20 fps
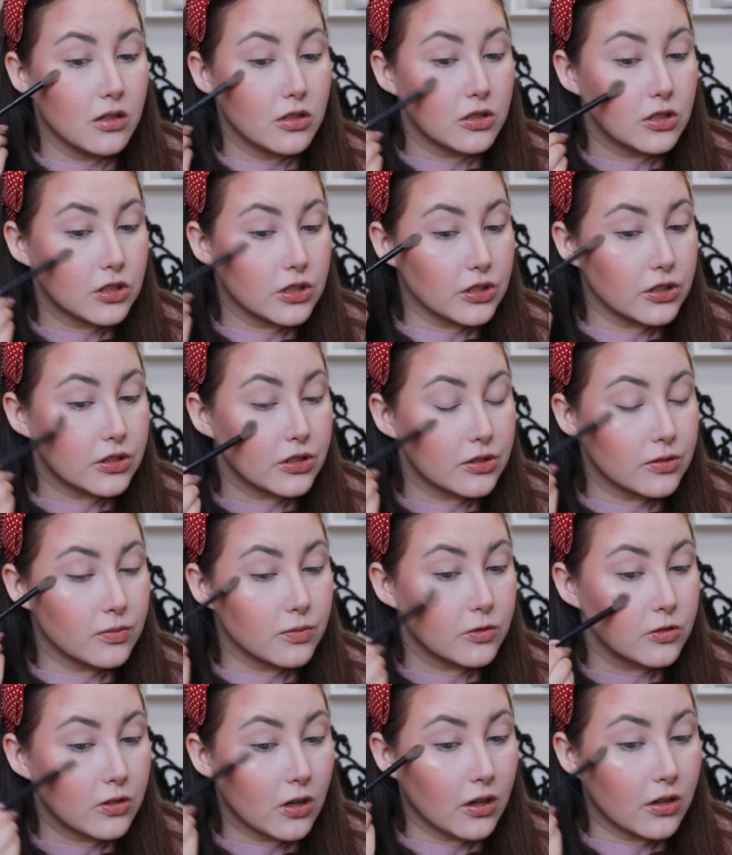she
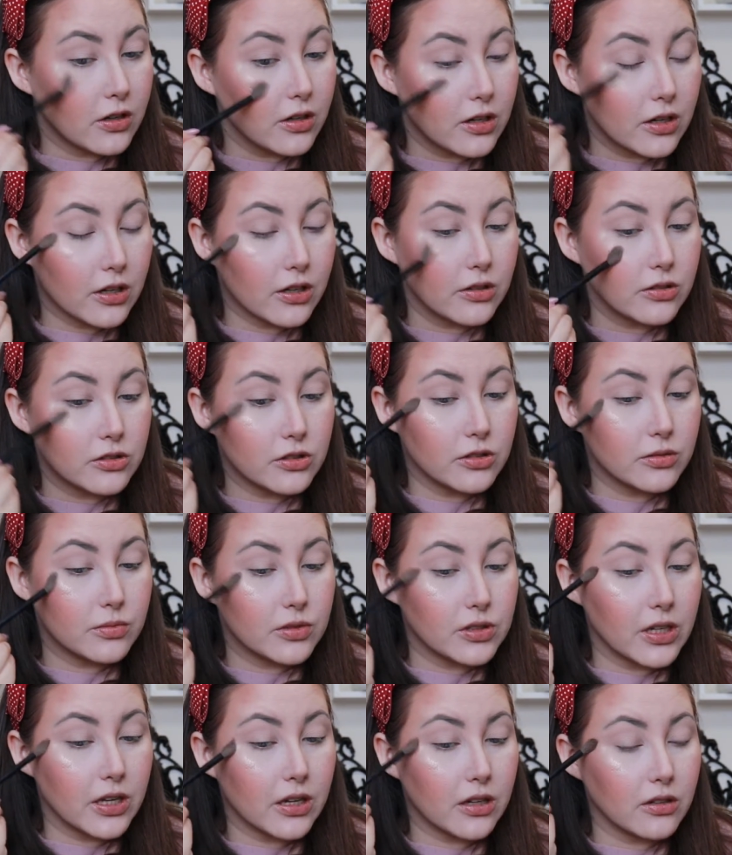started a YouTube
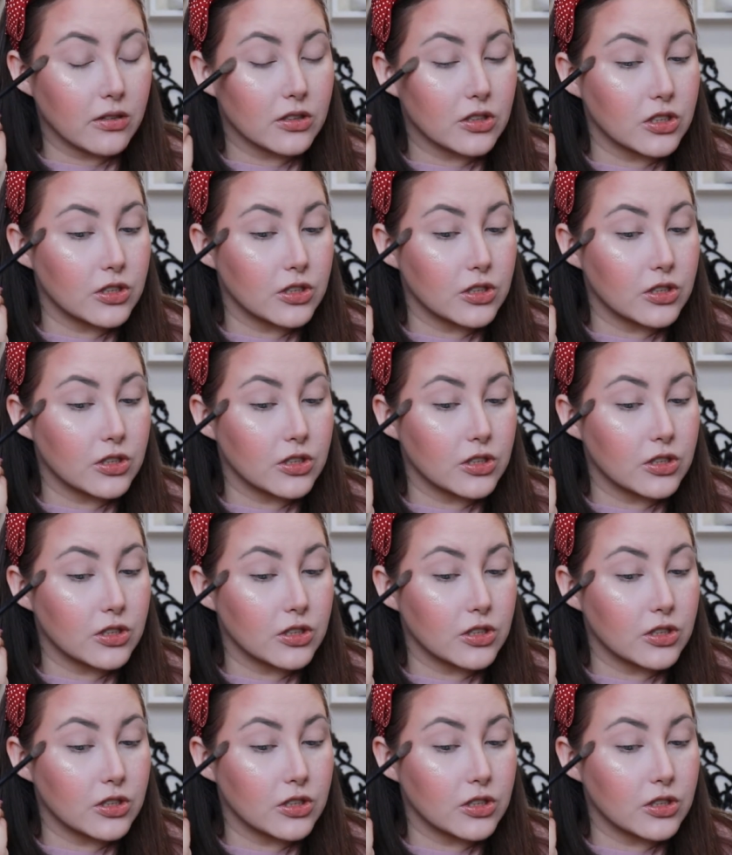channel and